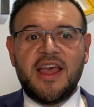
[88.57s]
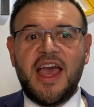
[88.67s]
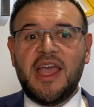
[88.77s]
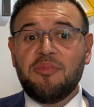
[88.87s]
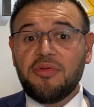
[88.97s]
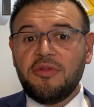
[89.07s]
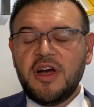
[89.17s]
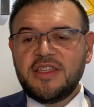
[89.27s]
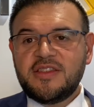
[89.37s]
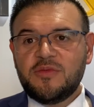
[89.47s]
A
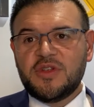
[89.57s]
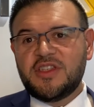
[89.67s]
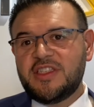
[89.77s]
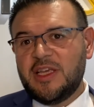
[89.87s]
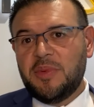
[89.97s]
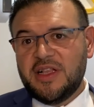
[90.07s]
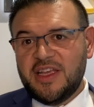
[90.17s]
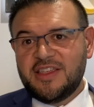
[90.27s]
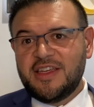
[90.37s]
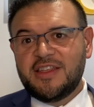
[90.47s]
price, which is typically
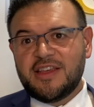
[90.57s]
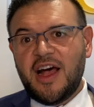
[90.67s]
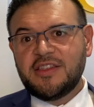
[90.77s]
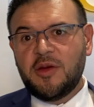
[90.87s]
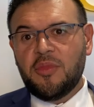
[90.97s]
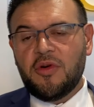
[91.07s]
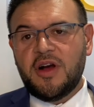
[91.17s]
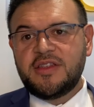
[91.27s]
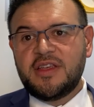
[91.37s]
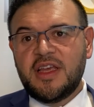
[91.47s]
a seller's asking
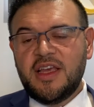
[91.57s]
price,